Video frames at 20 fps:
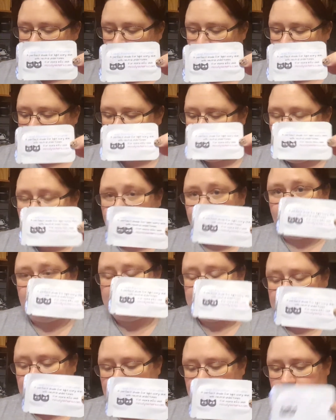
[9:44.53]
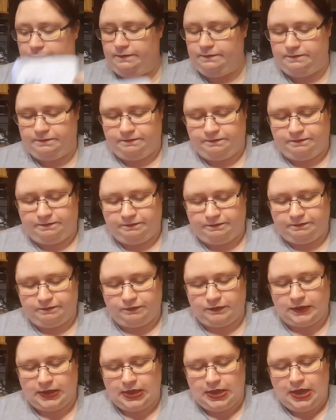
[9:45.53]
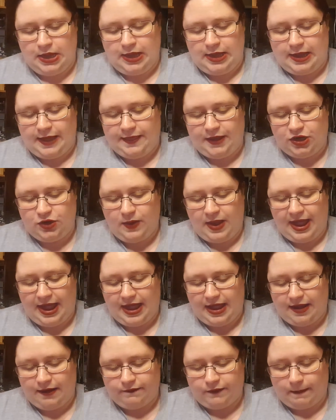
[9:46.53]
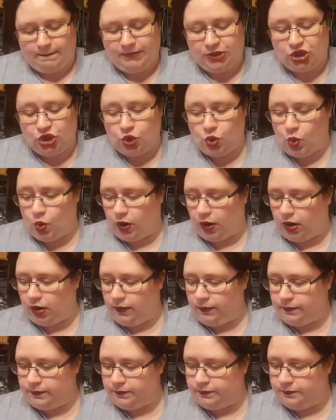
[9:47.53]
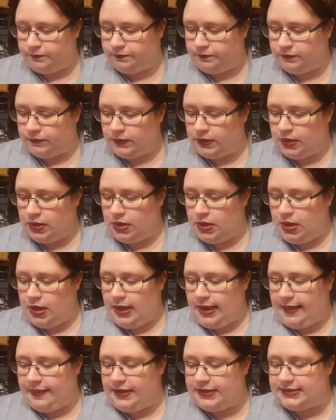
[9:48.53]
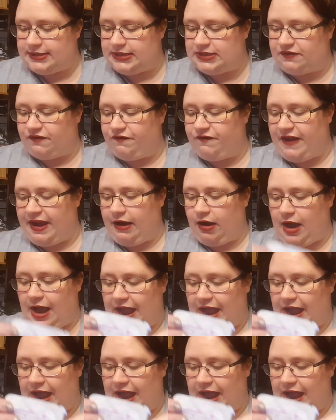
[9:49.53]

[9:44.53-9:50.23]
tone for ivory skin. And then you have pure, and this is fair